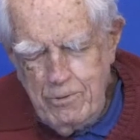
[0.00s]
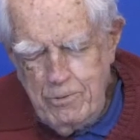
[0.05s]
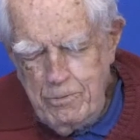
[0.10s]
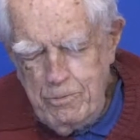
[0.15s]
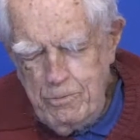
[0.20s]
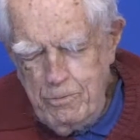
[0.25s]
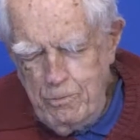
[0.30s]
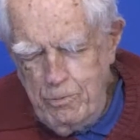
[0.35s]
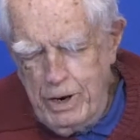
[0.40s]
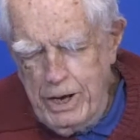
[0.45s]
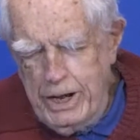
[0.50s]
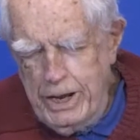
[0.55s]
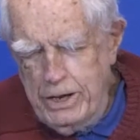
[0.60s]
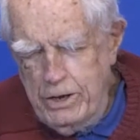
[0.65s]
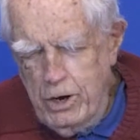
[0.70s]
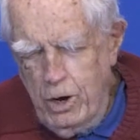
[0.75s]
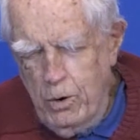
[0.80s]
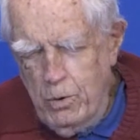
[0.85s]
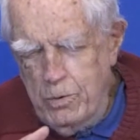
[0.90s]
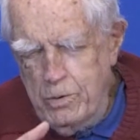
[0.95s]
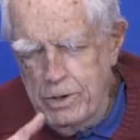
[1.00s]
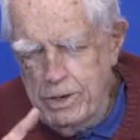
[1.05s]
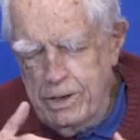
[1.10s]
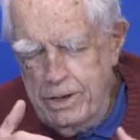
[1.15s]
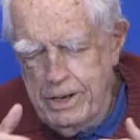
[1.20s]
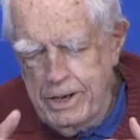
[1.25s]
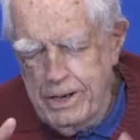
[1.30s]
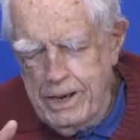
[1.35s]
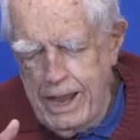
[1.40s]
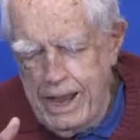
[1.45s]
really don't
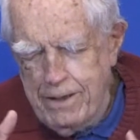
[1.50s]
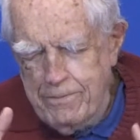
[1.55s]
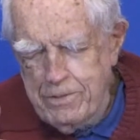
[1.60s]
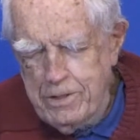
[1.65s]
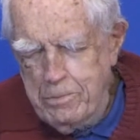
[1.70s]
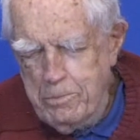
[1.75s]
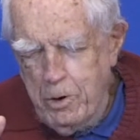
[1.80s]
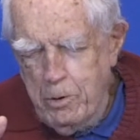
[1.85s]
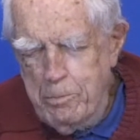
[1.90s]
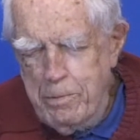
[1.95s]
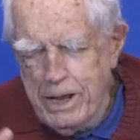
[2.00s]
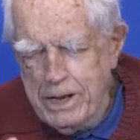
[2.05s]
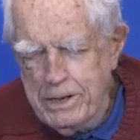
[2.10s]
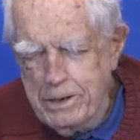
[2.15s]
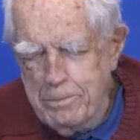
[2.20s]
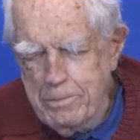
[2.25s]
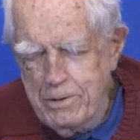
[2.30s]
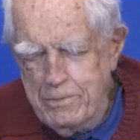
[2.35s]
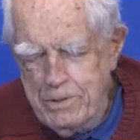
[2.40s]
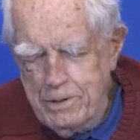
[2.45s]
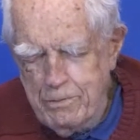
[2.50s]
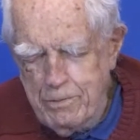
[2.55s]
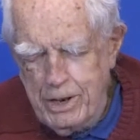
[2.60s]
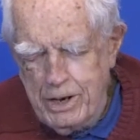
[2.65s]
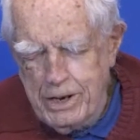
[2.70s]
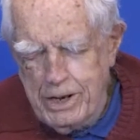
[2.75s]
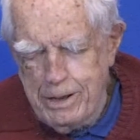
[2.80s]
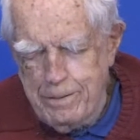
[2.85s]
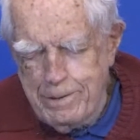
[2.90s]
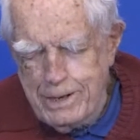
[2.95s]
didn't have the momentum of the
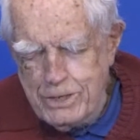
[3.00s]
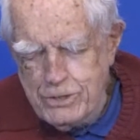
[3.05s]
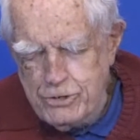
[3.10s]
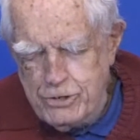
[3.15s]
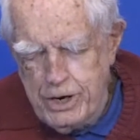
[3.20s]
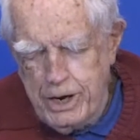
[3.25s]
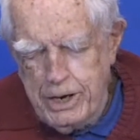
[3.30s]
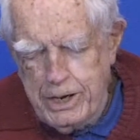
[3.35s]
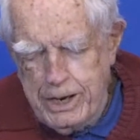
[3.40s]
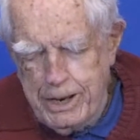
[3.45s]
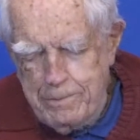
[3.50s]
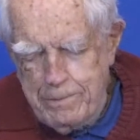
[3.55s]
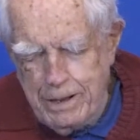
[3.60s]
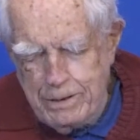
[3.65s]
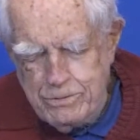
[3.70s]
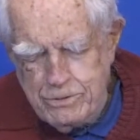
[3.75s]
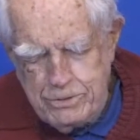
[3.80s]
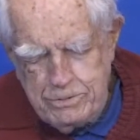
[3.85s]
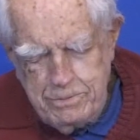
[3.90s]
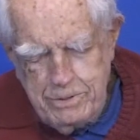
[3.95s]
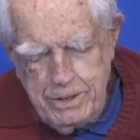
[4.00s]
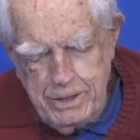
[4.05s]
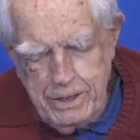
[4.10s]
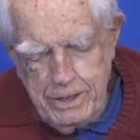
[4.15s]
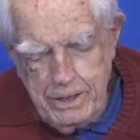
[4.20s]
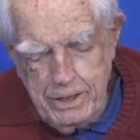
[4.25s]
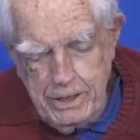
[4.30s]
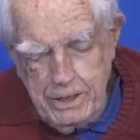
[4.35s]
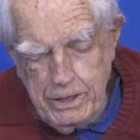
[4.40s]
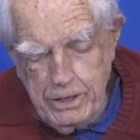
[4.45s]
Rutland MSJ game. That was
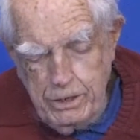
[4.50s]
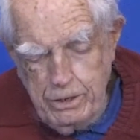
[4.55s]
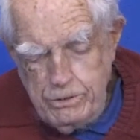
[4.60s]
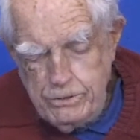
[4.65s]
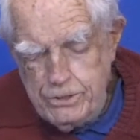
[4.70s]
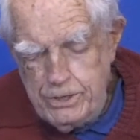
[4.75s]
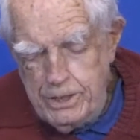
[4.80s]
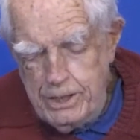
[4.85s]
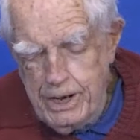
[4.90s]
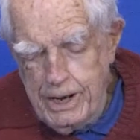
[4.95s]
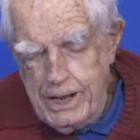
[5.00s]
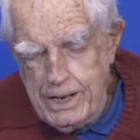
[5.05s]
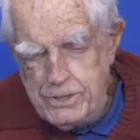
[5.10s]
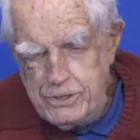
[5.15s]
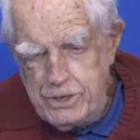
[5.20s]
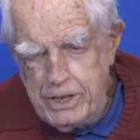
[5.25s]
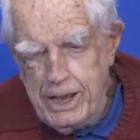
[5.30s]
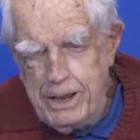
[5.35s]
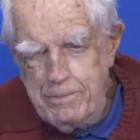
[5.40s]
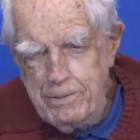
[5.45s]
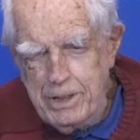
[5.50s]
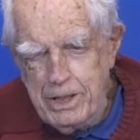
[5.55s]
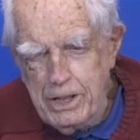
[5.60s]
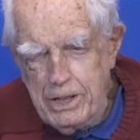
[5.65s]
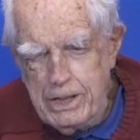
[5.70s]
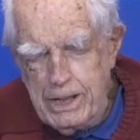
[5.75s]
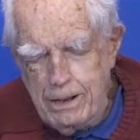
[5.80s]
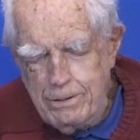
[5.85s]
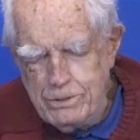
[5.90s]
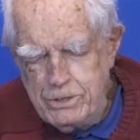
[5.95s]
usually the last game of the
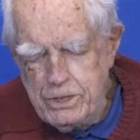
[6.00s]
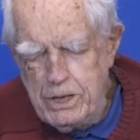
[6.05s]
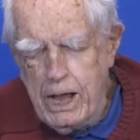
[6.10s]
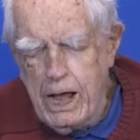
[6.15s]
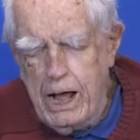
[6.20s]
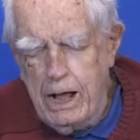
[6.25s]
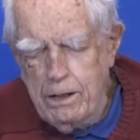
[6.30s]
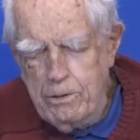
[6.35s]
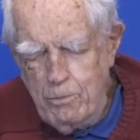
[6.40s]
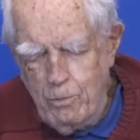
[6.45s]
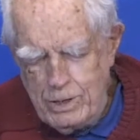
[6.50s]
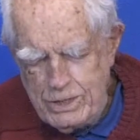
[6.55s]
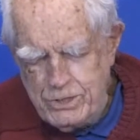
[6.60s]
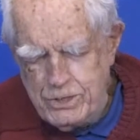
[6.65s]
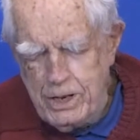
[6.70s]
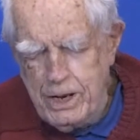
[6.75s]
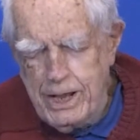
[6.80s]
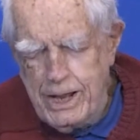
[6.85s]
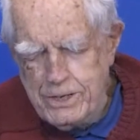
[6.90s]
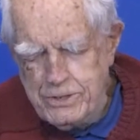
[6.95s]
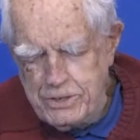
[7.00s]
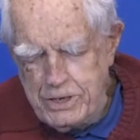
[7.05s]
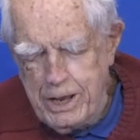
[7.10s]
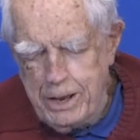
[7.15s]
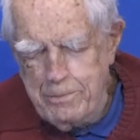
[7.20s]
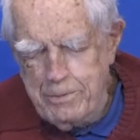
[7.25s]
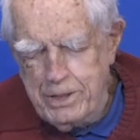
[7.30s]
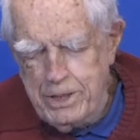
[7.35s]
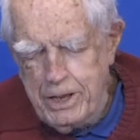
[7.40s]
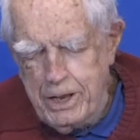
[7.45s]
that was uh, was the last
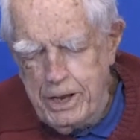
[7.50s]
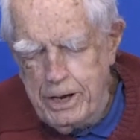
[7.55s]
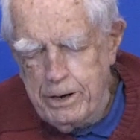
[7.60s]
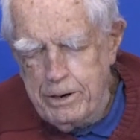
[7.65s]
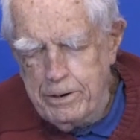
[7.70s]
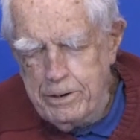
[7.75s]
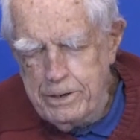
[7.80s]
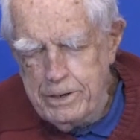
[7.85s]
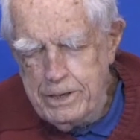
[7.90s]
game of the year.